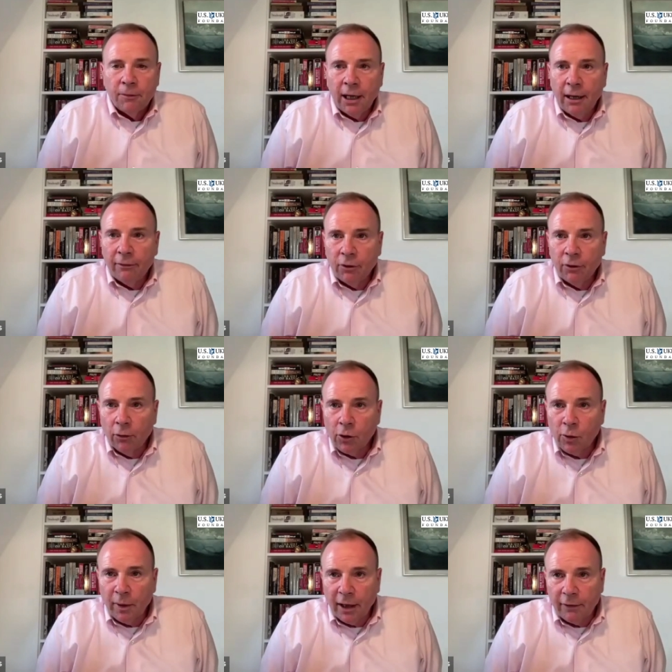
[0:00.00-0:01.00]
They have no
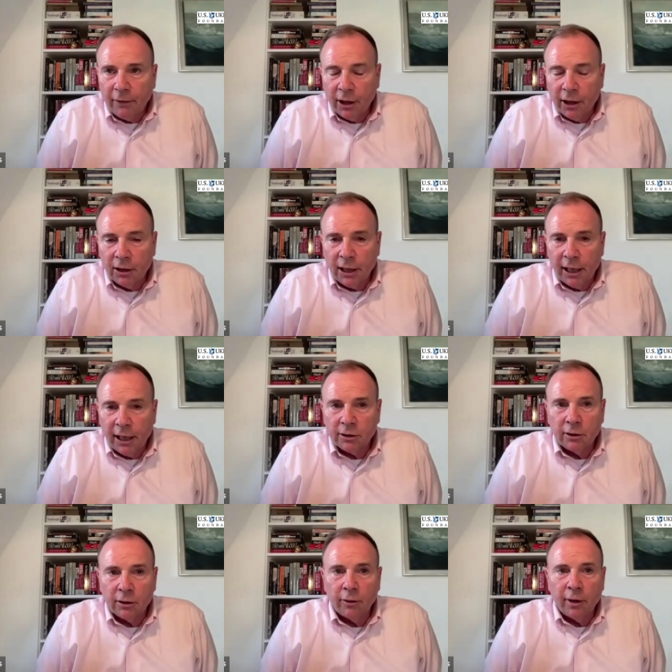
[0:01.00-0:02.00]
respect for
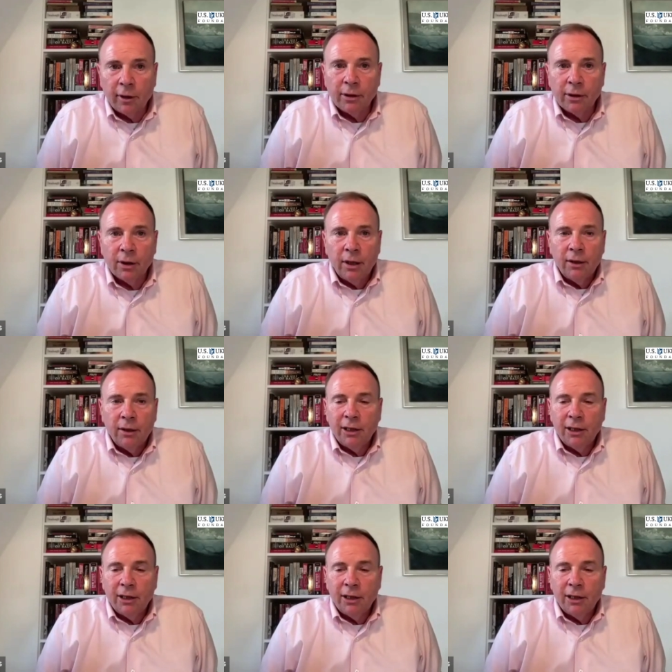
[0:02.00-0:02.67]
international agreements.